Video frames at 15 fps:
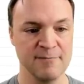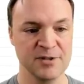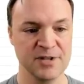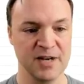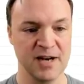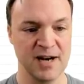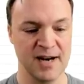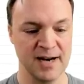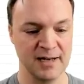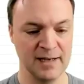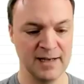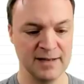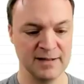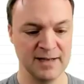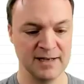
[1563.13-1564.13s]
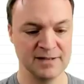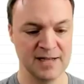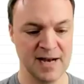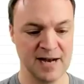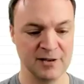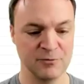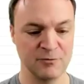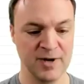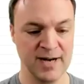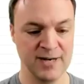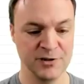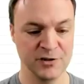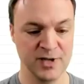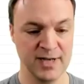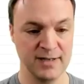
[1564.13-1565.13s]
I'm just going to highlight the exact
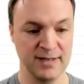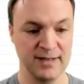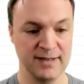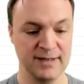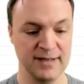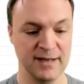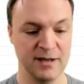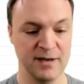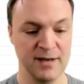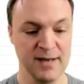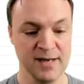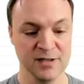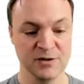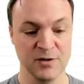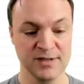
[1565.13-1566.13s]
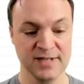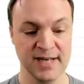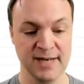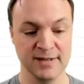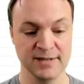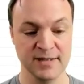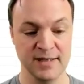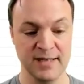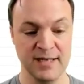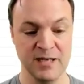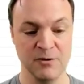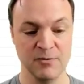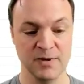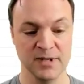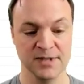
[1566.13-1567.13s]
range I need here. So it says
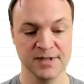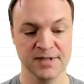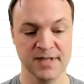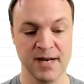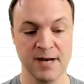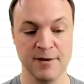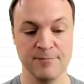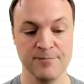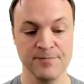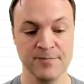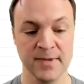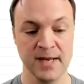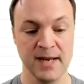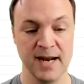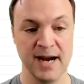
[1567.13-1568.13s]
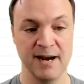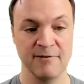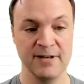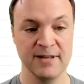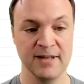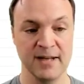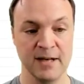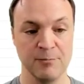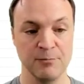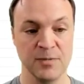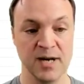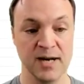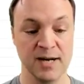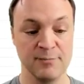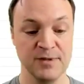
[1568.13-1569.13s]
equals sum everything
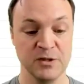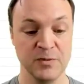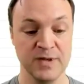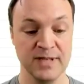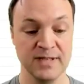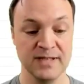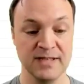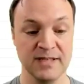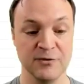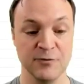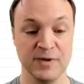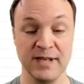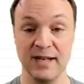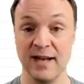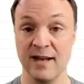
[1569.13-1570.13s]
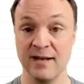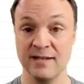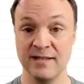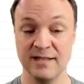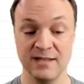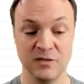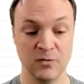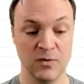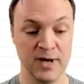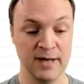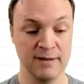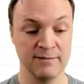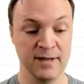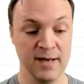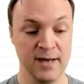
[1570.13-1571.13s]
between D3 and
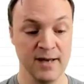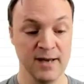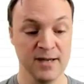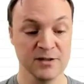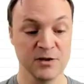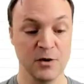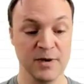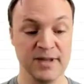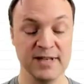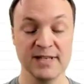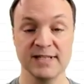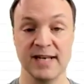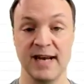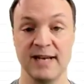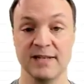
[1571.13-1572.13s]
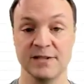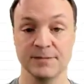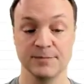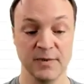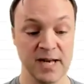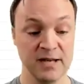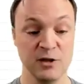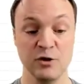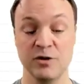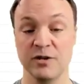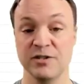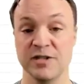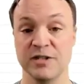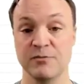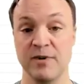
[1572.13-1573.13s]
D12. So in this case, and you
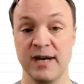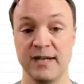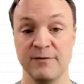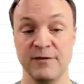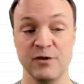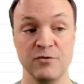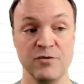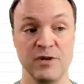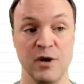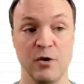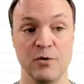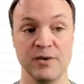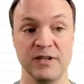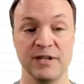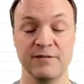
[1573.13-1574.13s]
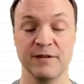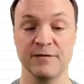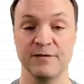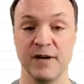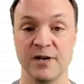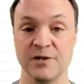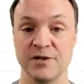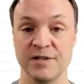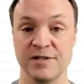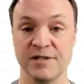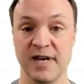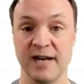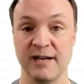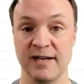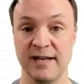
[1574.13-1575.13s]
could just write, if you know the different functions,
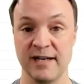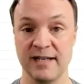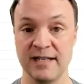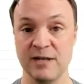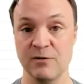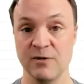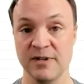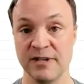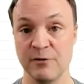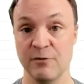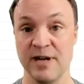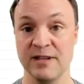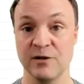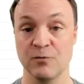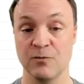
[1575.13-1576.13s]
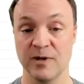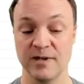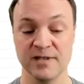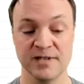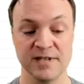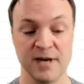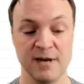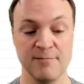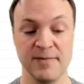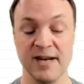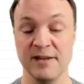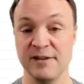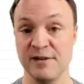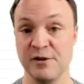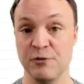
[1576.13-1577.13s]
I could hit equal, then write the word sum
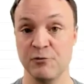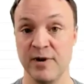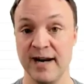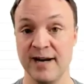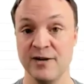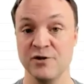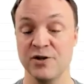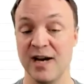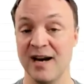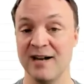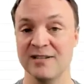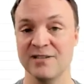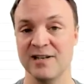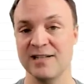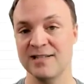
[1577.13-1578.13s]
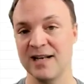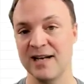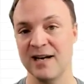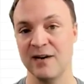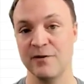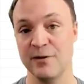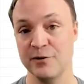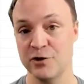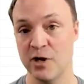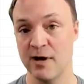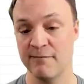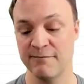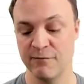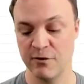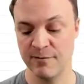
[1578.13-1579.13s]
and then the range, and it's going to take care of the
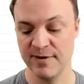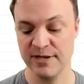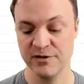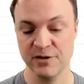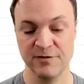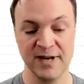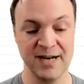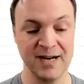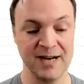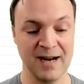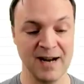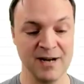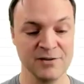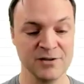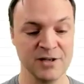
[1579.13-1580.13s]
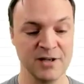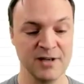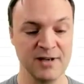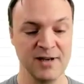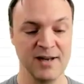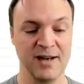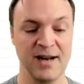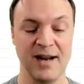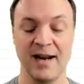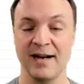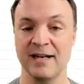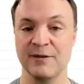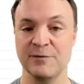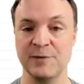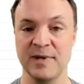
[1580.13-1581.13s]
job for me. So if I hit enter, it
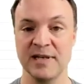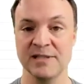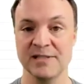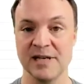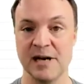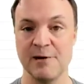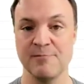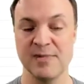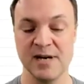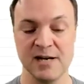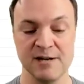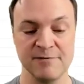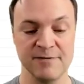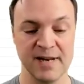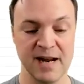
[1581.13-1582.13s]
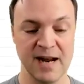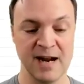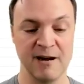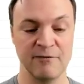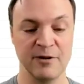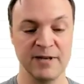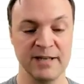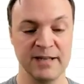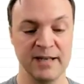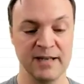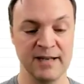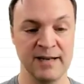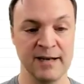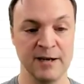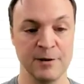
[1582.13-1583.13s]
gives me a sum of everything
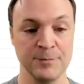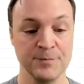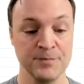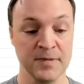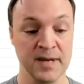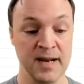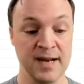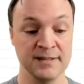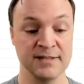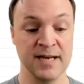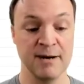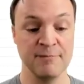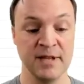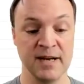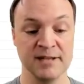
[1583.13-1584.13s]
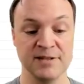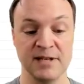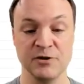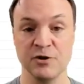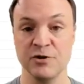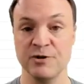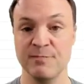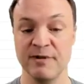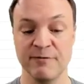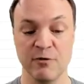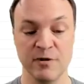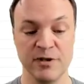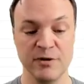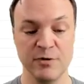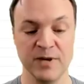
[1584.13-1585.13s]
here. And same thing as I showed you
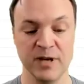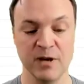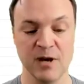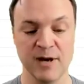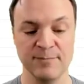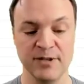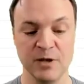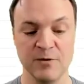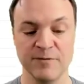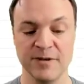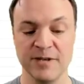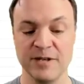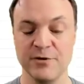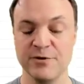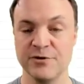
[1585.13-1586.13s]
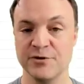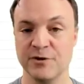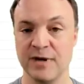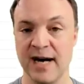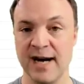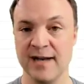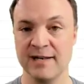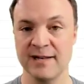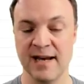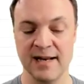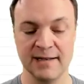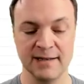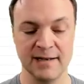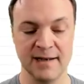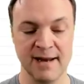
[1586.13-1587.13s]
before, you can copy over. You drag
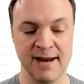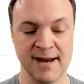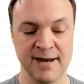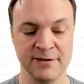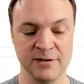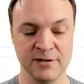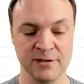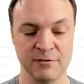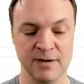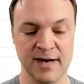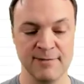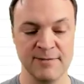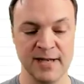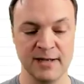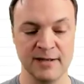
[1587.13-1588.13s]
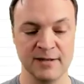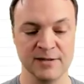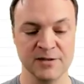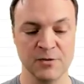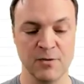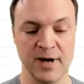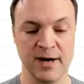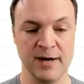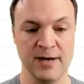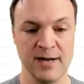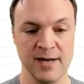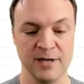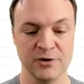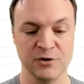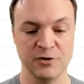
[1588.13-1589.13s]
that little handle, grab that little square,
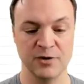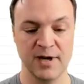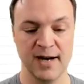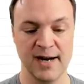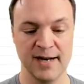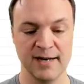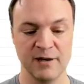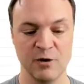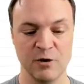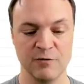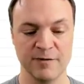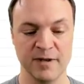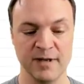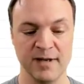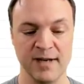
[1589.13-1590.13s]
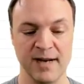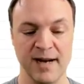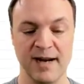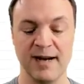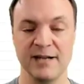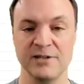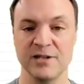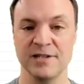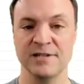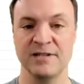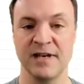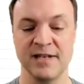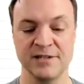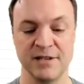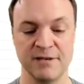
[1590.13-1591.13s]
drag it over, and it just
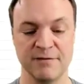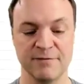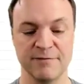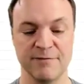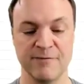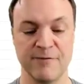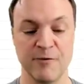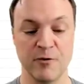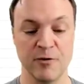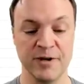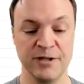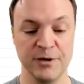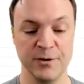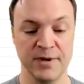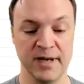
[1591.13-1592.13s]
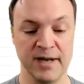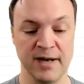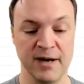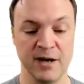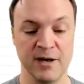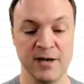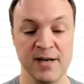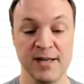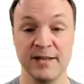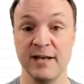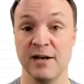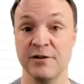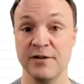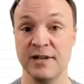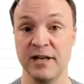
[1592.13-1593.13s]
does it for you here. The
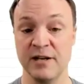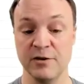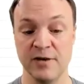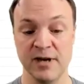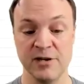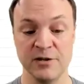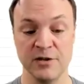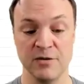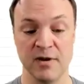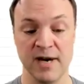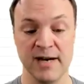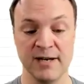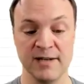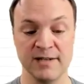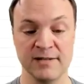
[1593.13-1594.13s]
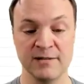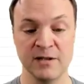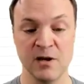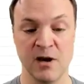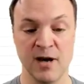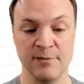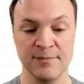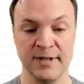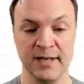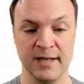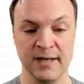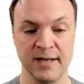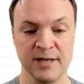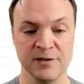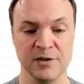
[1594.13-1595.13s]
other thing you can do, I could
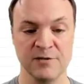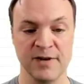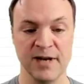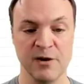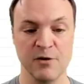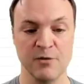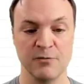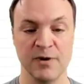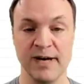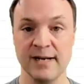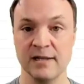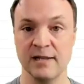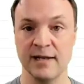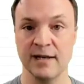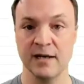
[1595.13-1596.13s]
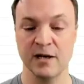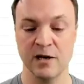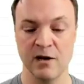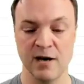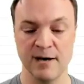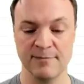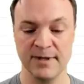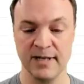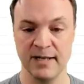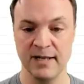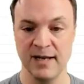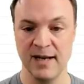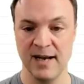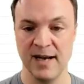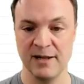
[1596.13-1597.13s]
copy. So if I go right click, copy,